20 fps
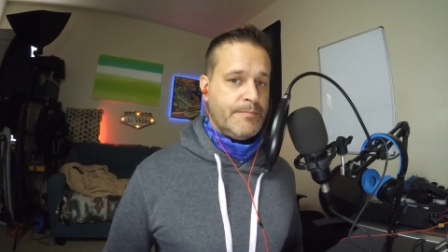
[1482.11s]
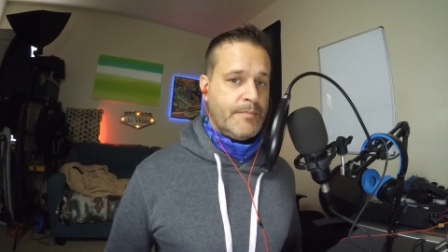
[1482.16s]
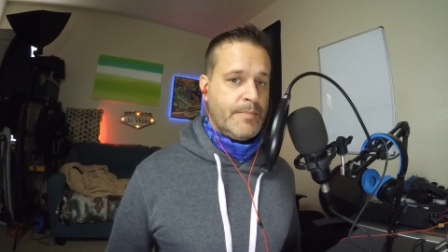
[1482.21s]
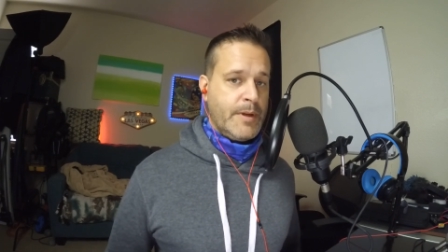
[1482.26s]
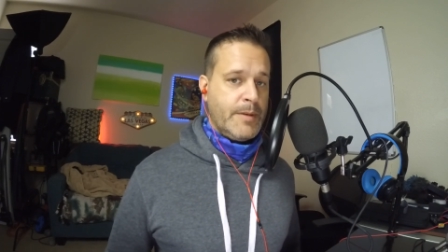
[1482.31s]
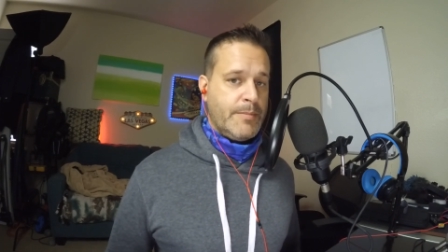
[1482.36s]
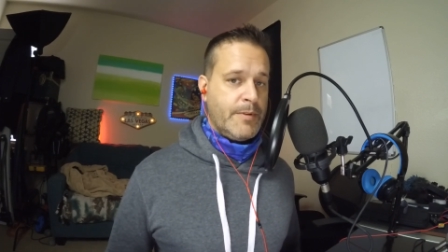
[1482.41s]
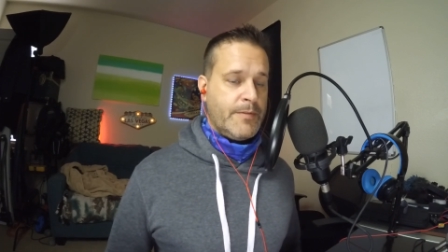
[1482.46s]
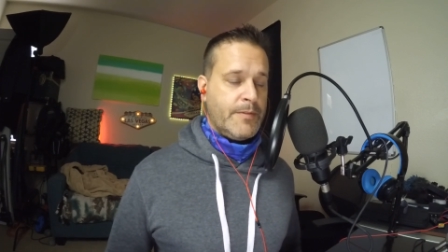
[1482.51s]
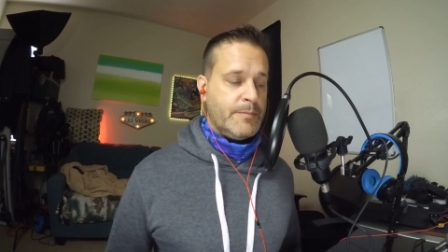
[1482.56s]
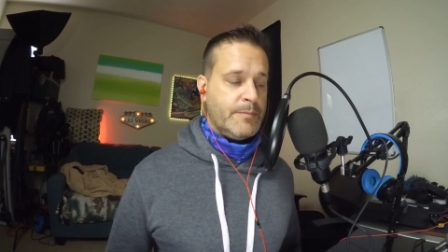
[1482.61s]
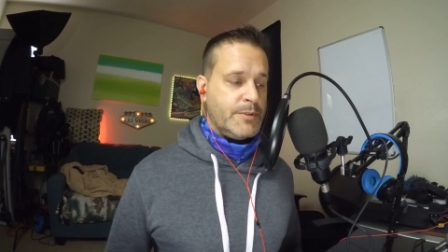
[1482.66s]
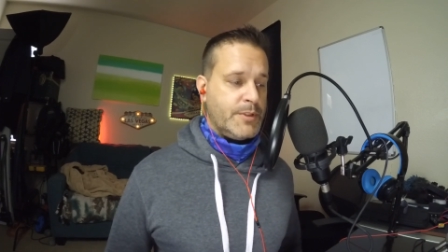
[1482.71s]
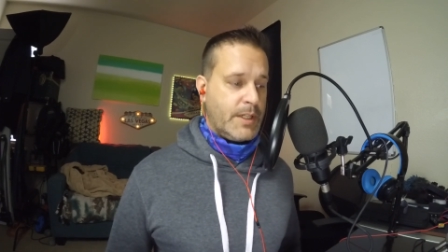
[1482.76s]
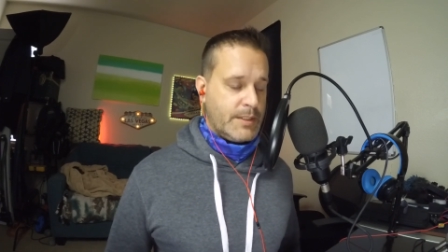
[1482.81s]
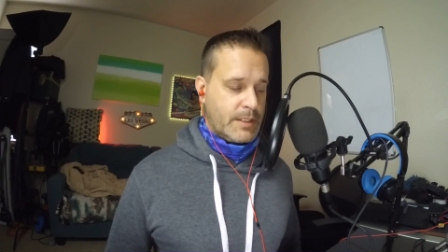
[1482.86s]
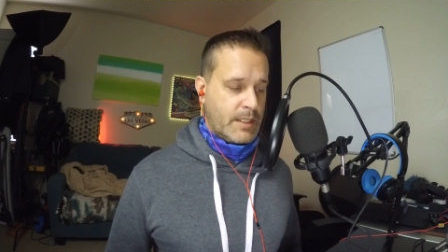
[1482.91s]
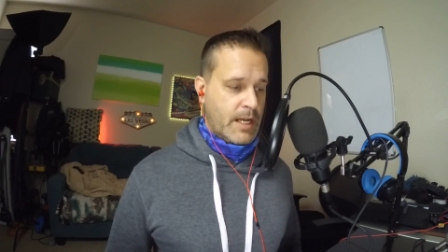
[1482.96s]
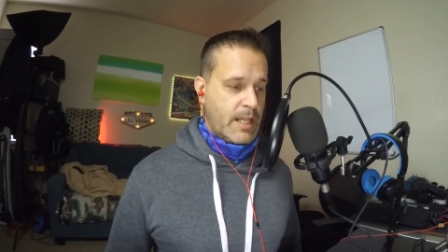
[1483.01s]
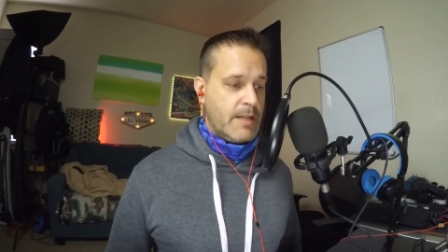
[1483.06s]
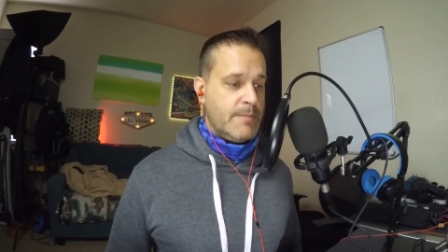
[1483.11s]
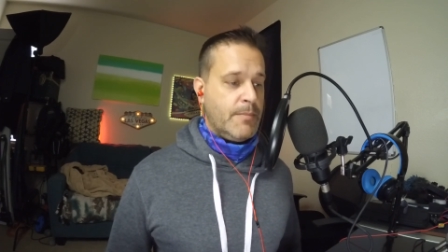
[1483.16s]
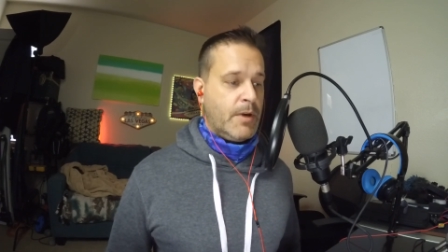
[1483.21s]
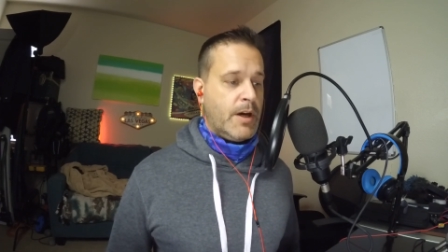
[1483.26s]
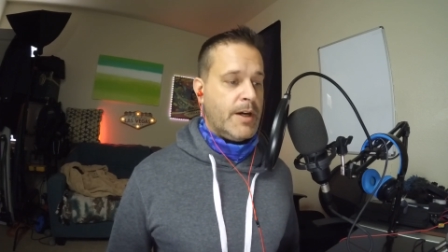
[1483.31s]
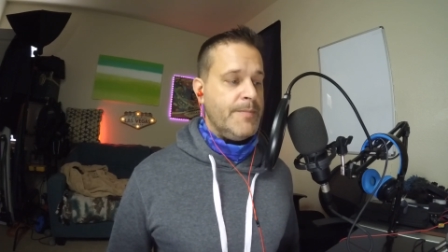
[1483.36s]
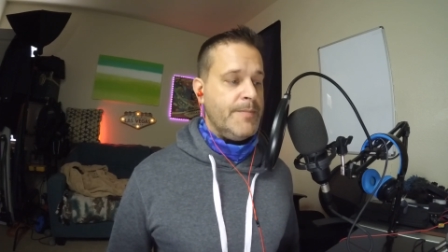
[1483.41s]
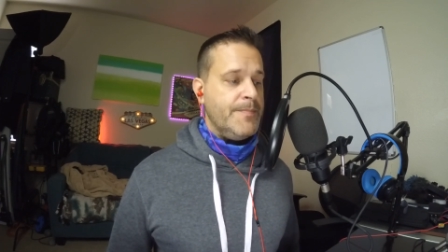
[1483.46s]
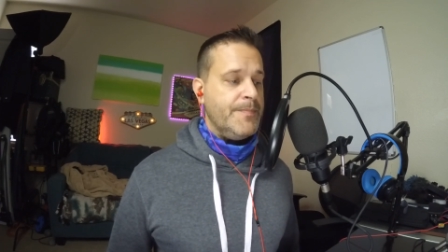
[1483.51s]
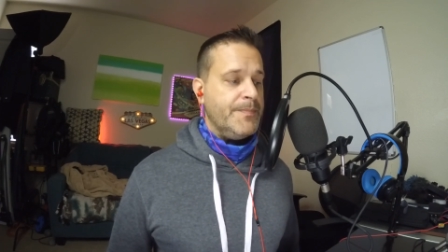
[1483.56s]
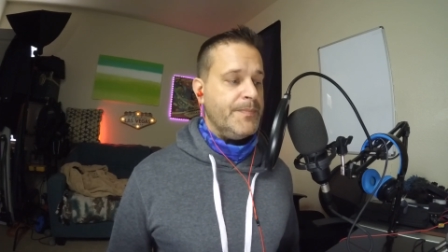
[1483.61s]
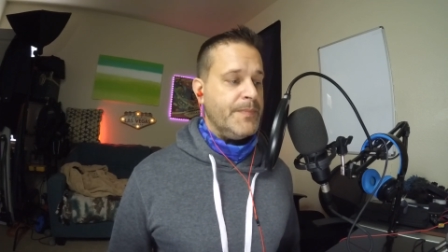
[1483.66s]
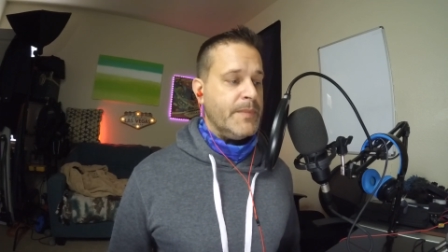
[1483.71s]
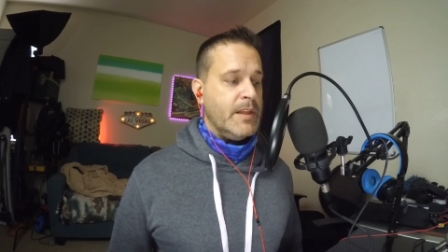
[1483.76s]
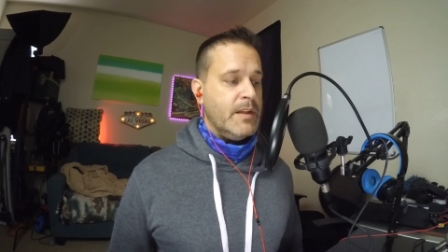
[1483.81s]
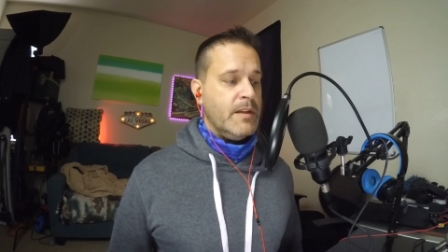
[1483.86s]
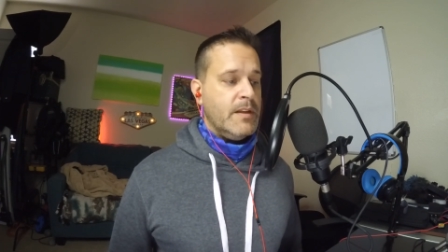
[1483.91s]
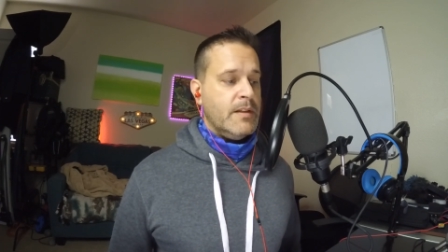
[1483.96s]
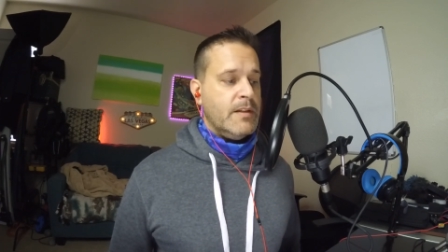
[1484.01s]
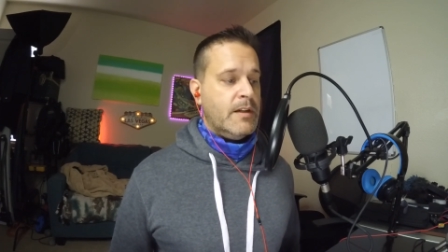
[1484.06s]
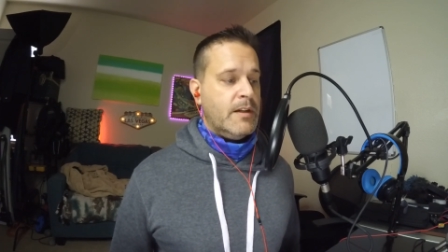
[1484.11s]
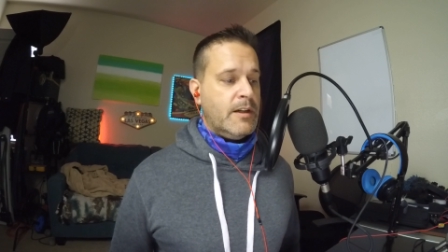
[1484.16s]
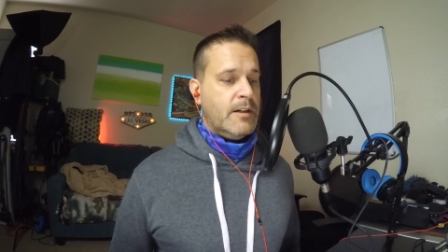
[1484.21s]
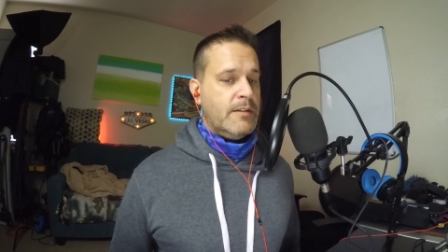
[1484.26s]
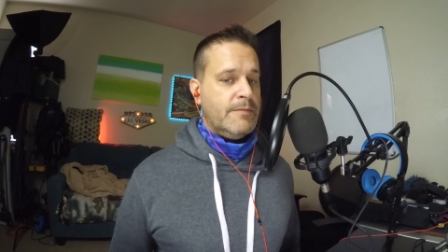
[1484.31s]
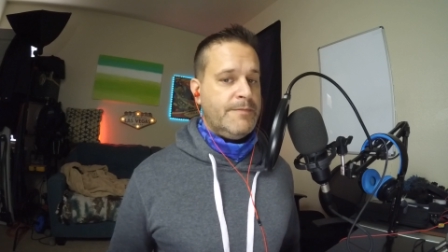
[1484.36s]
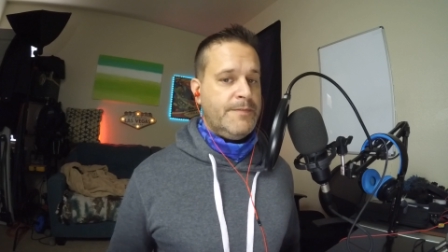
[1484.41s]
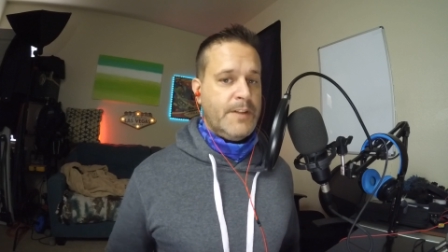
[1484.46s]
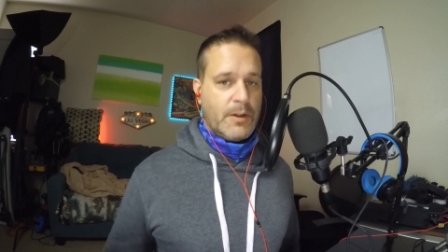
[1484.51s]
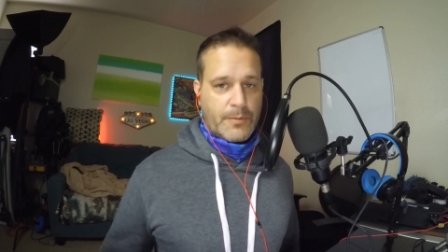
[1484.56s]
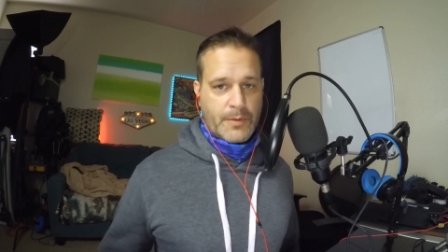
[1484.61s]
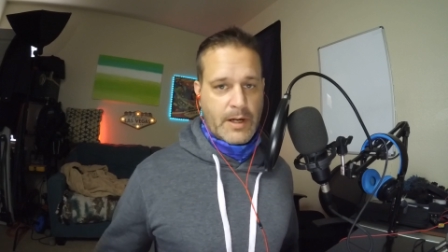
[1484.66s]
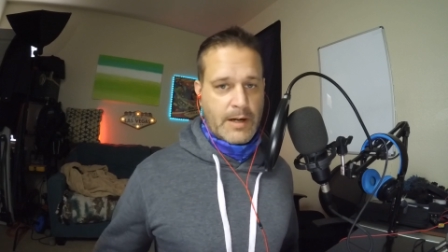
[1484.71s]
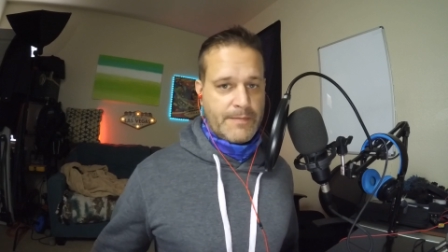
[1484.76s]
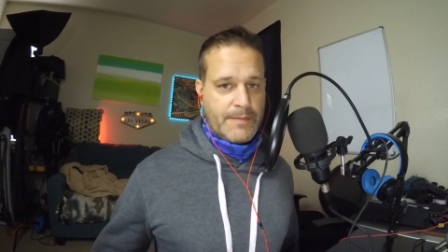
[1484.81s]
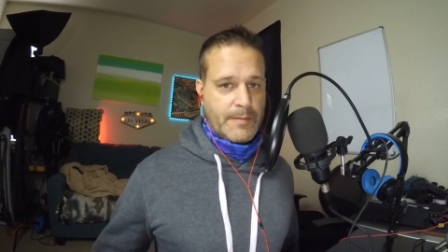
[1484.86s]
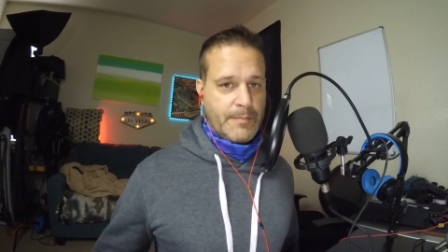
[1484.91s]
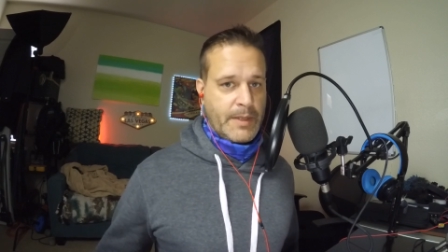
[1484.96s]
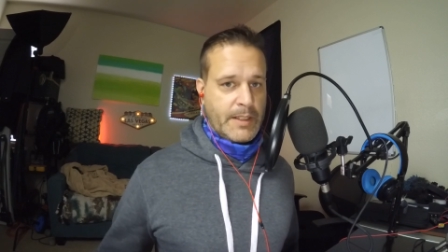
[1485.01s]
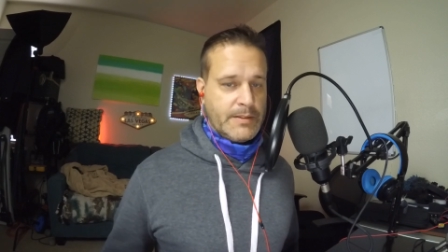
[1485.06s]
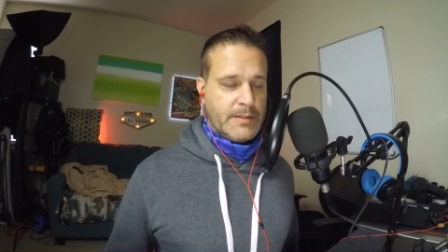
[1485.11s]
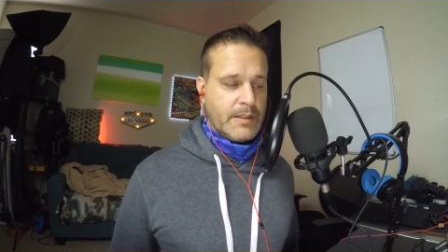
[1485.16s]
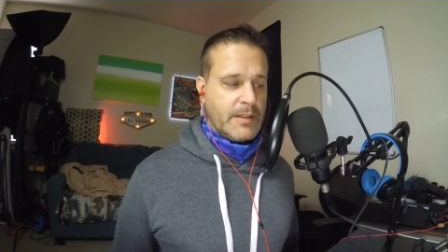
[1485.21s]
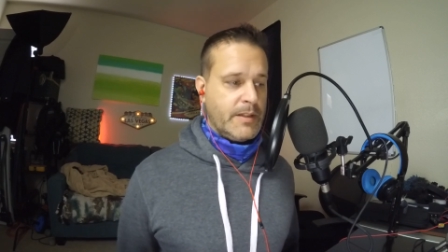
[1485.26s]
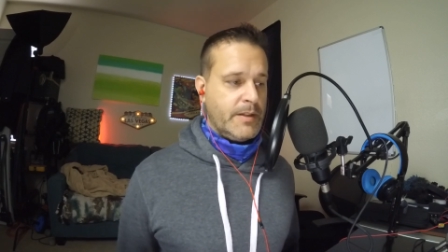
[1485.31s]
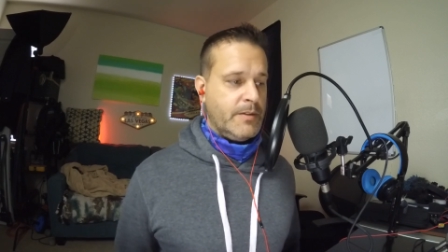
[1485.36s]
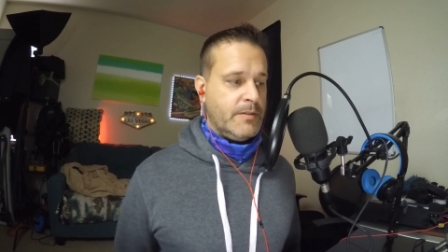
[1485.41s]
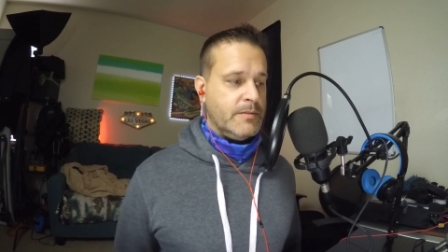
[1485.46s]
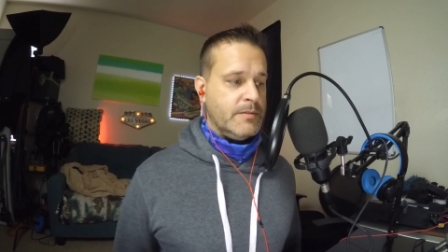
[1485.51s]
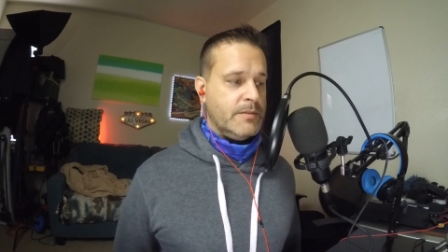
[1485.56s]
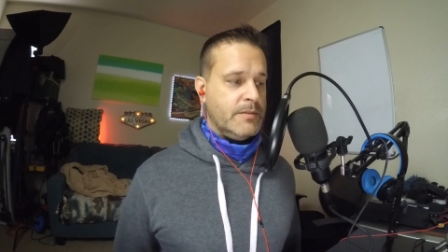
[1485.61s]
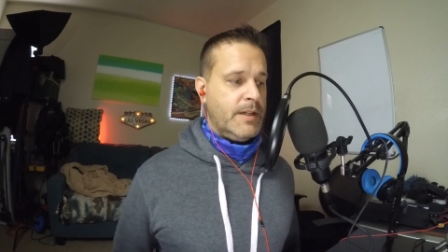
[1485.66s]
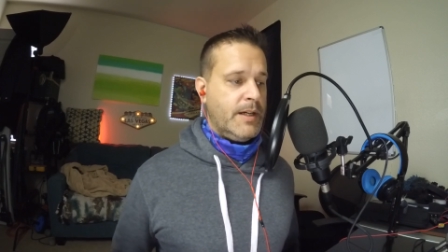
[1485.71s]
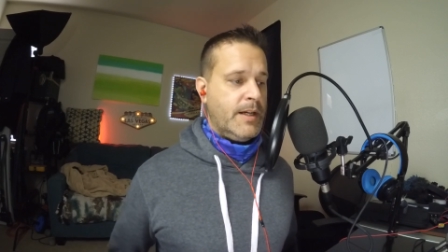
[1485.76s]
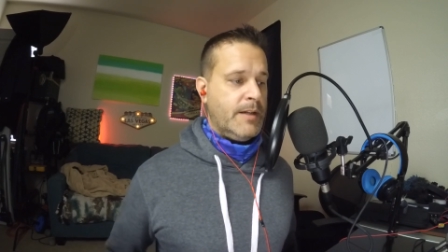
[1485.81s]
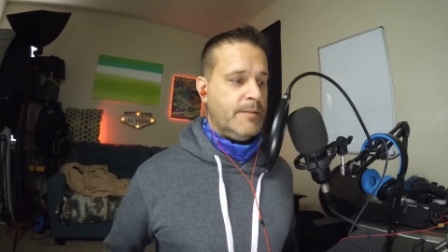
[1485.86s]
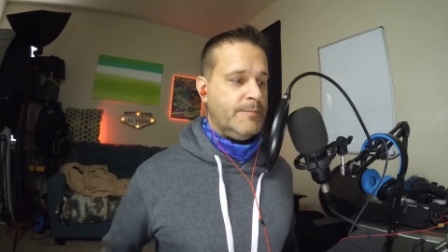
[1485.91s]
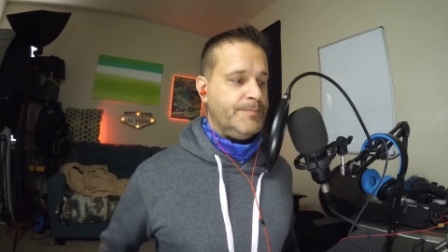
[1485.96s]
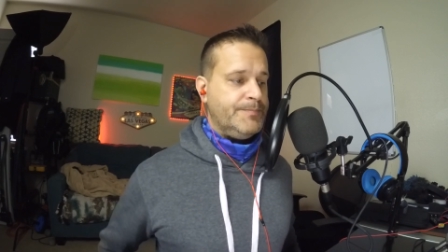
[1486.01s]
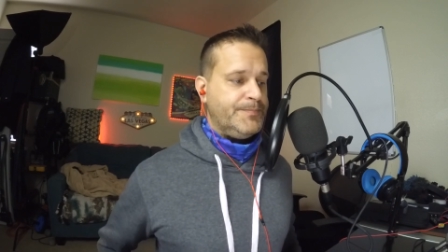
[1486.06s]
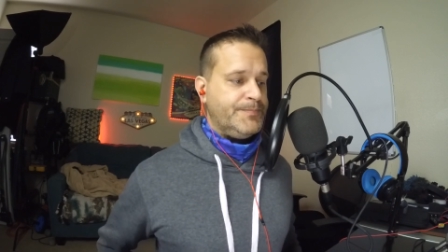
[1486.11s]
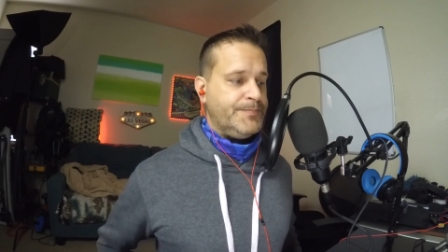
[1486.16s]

People from Treasure Island bought it. Phil Ruffin basically owns that.